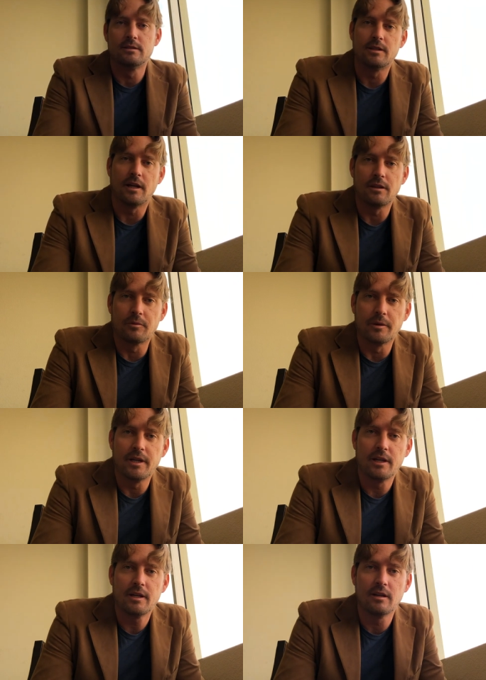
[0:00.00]
Day
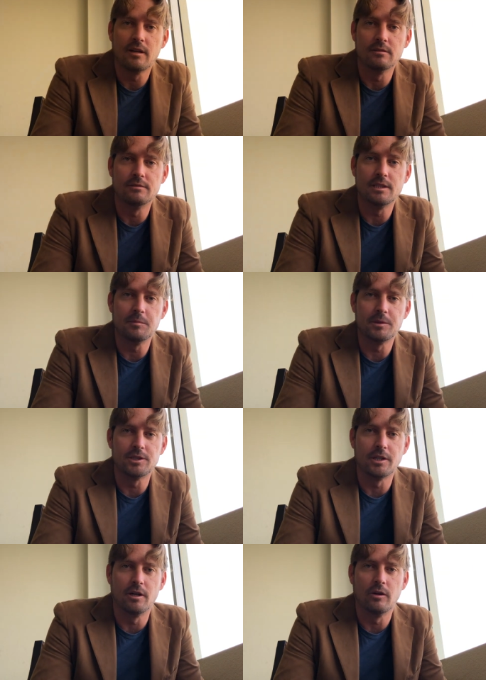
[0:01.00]
3 of DEMA
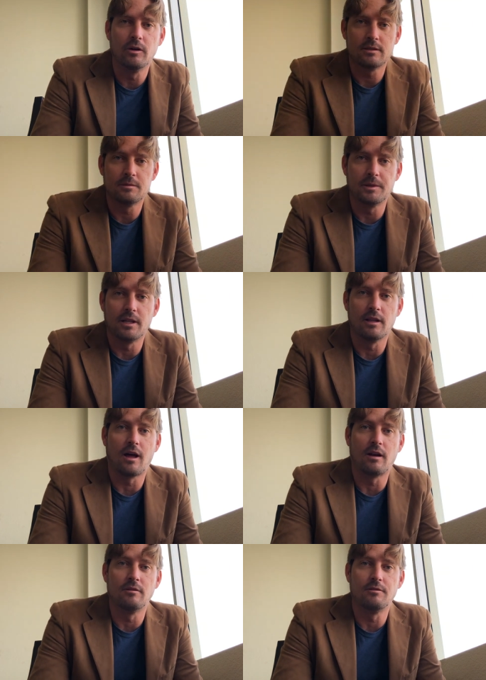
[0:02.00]
Show. It's been a
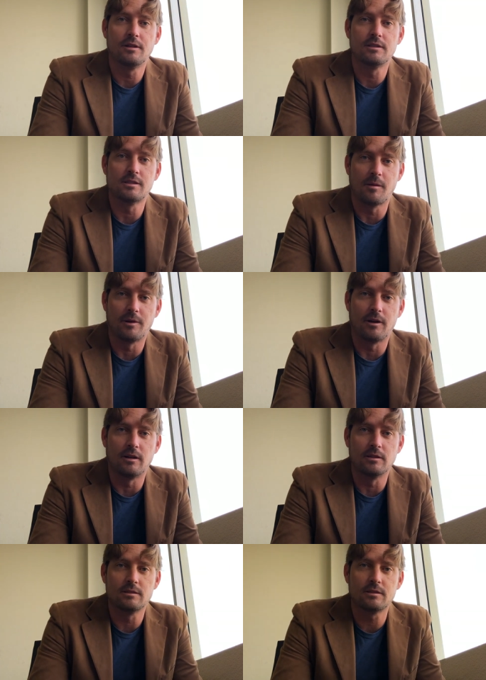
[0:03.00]
lot of
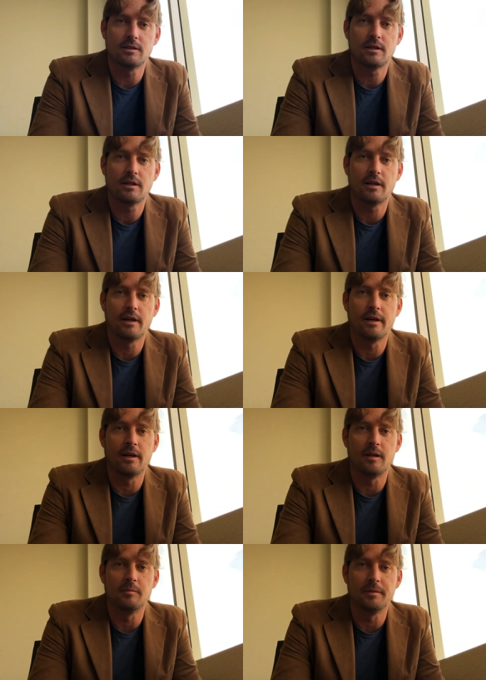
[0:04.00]
seminars
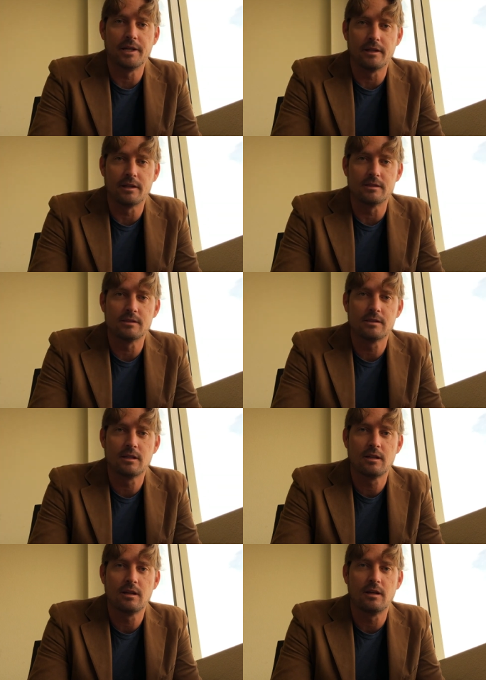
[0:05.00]
and meetings.
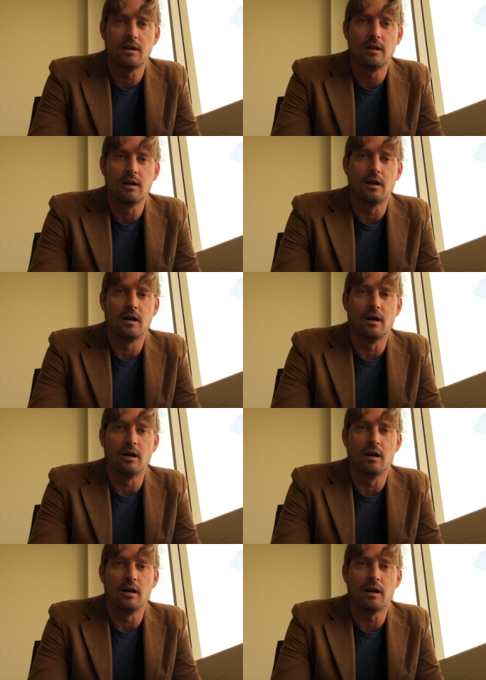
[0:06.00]

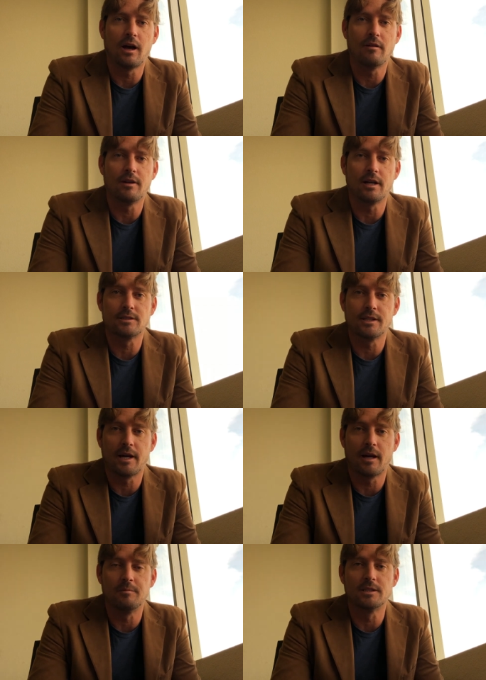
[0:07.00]
I haven't actually
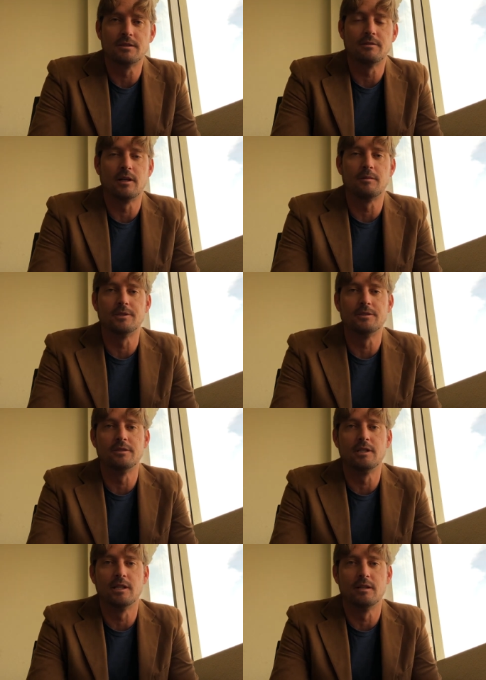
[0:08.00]
had much of an
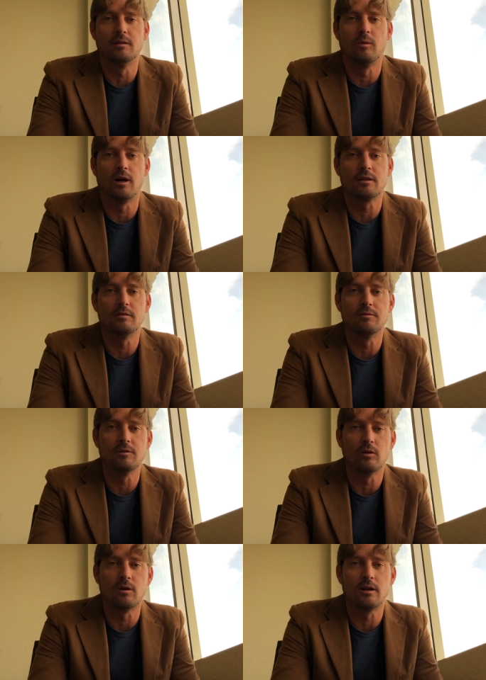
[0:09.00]
opportunity to walk the
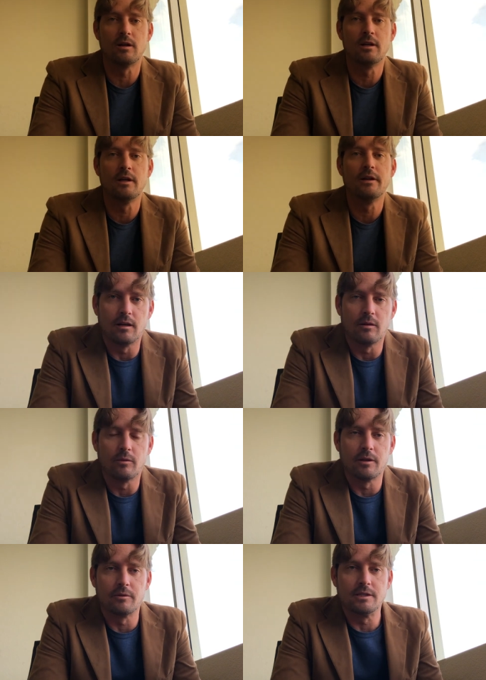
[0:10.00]
floor.
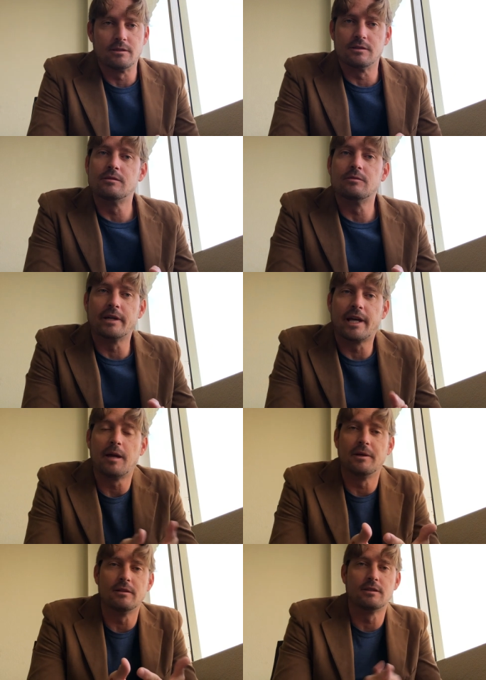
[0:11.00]
One of the reasons we
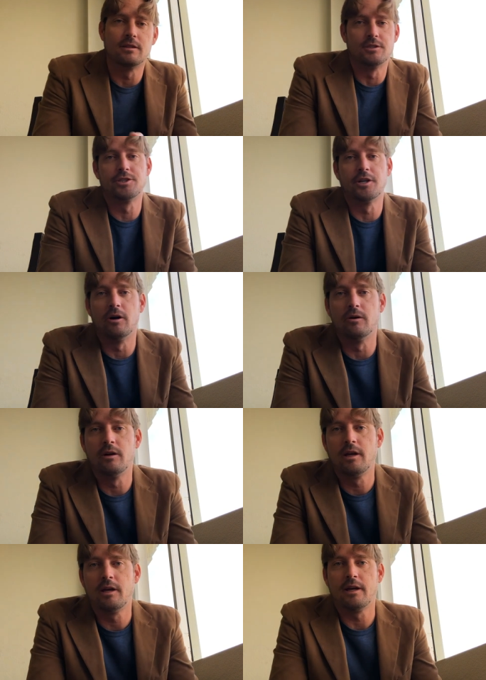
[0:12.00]
came to this show
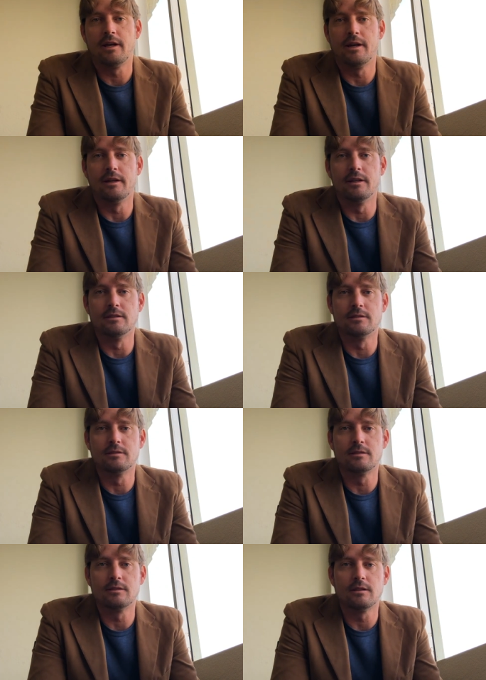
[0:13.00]

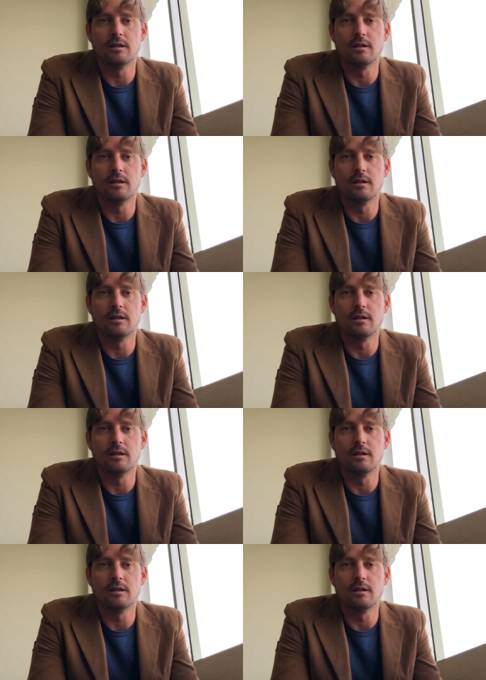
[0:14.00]
is